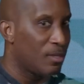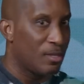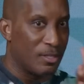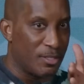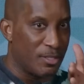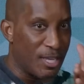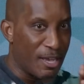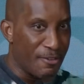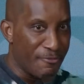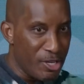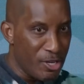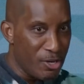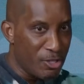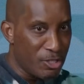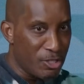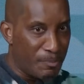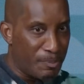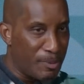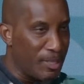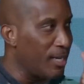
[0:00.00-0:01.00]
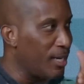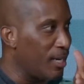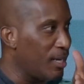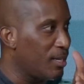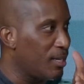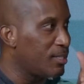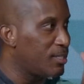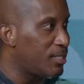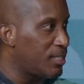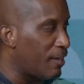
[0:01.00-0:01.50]
7 years of plenty,
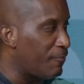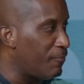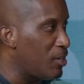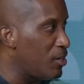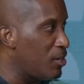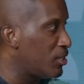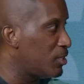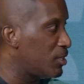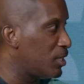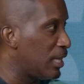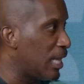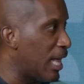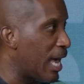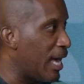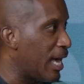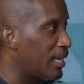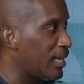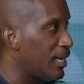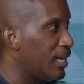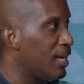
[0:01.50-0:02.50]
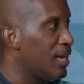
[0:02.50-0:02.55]
7 years of lack.